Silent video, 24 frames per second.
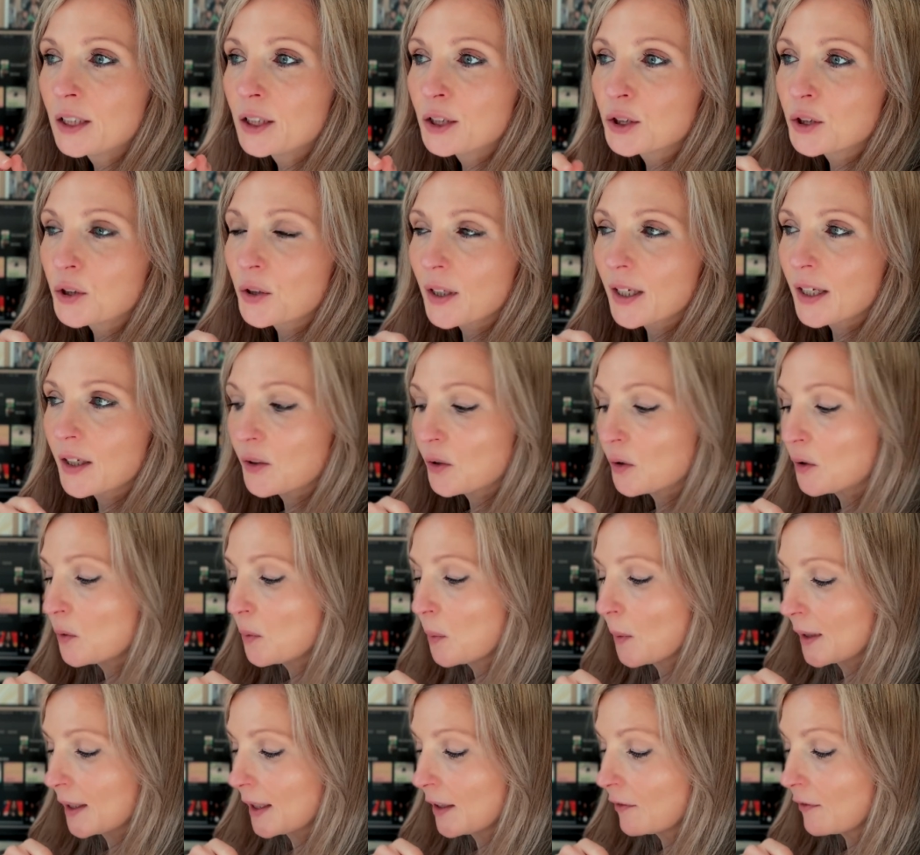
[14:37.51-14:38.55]
So to get to
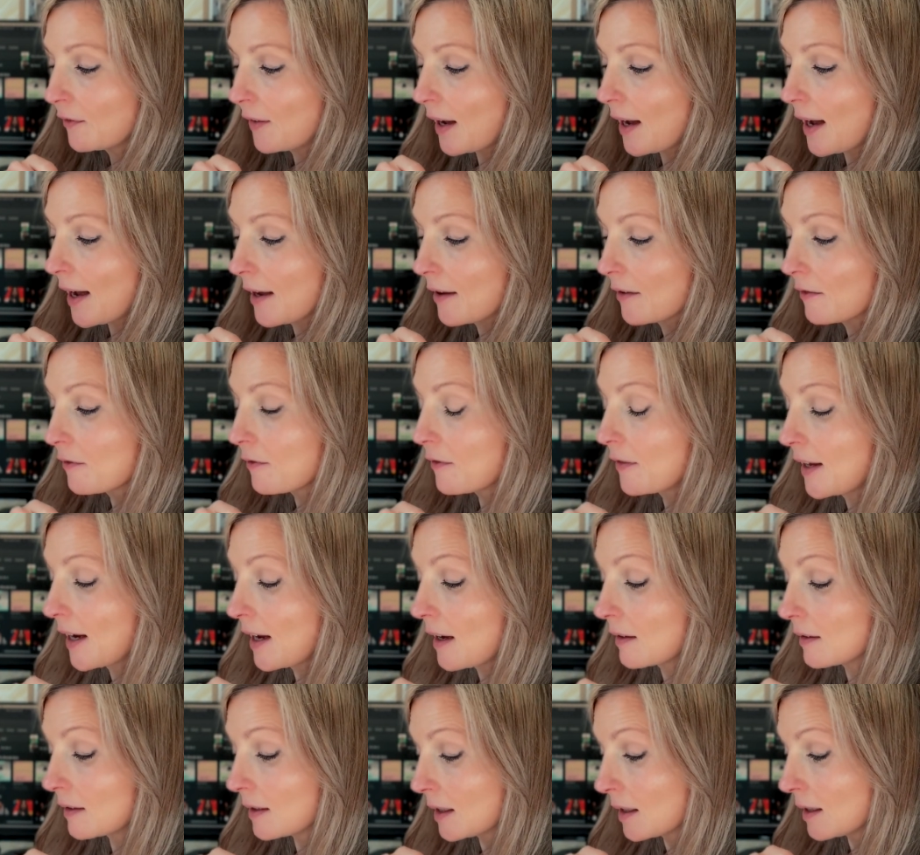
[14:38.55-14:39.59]

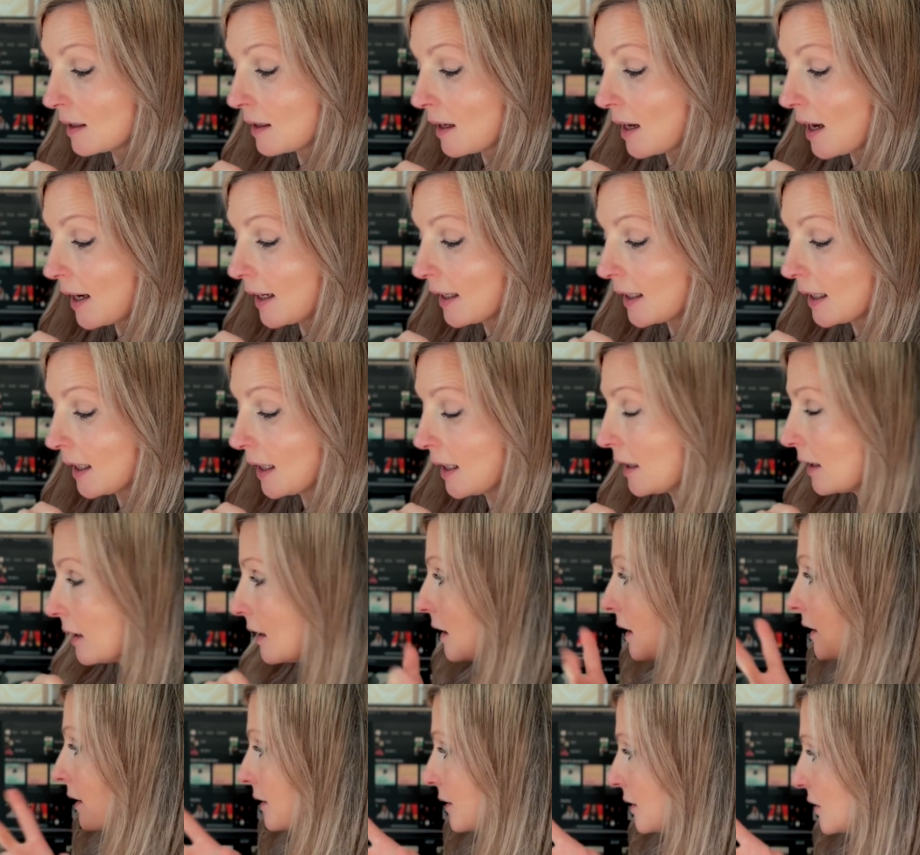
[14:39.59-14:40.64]
25,000, I
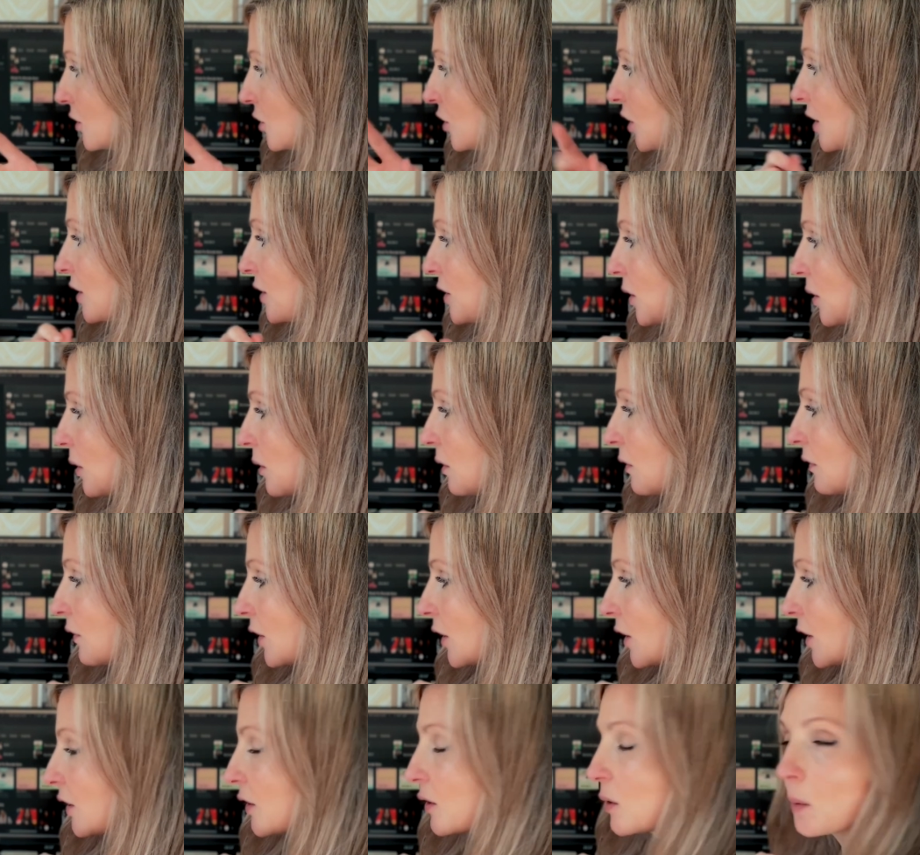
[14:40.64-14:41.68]
need just
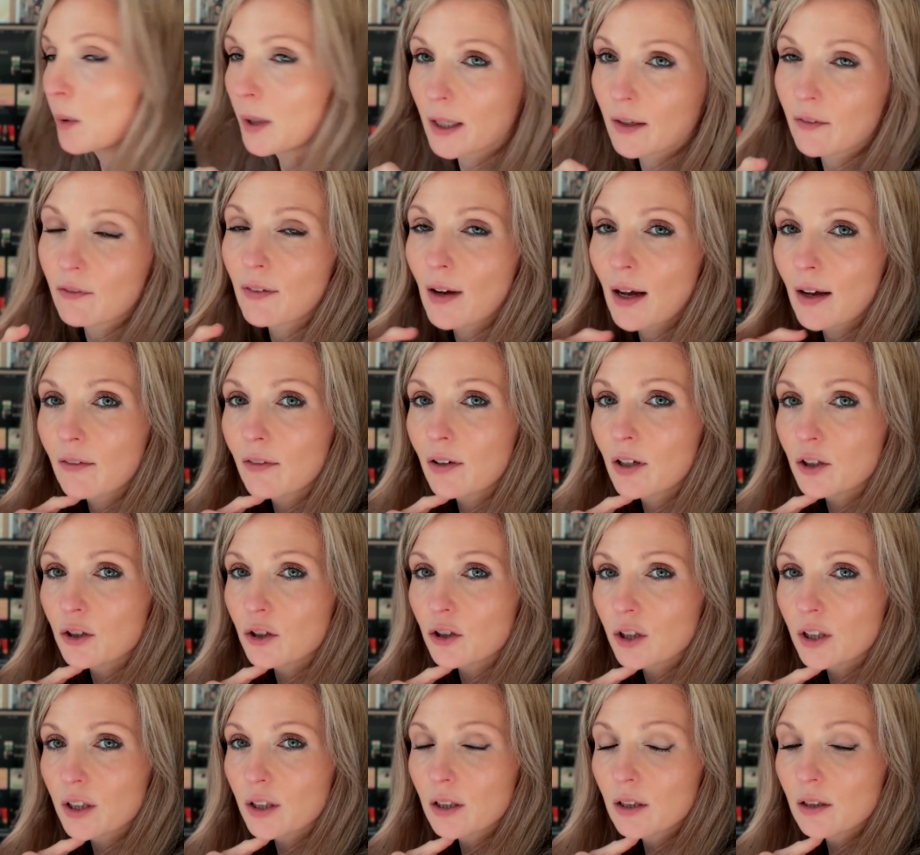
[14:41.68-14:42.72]
over
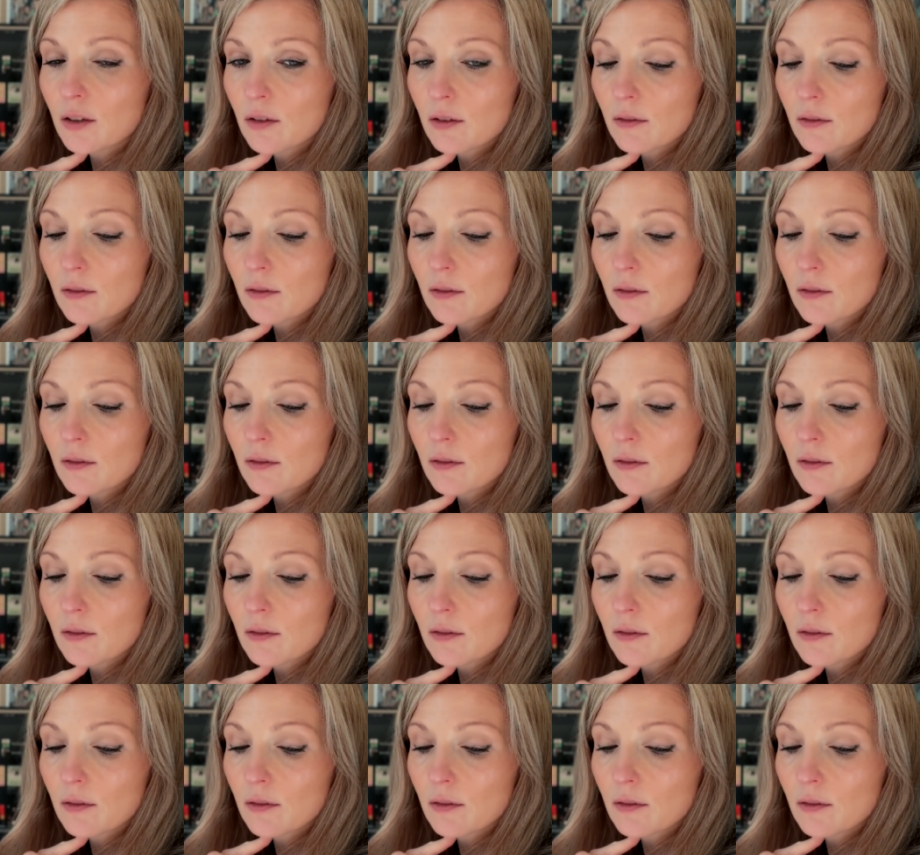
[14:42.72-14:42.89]
2,500.